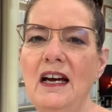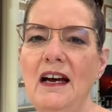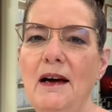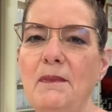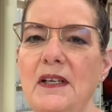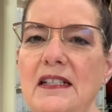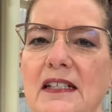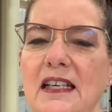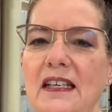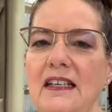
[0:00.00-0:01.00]
I'm going to
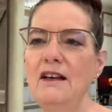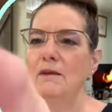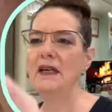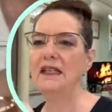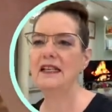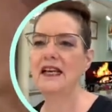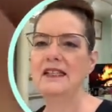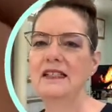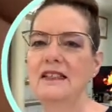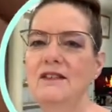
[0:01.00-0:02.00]
take you down to my
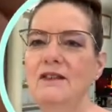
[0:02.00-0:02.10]
desk.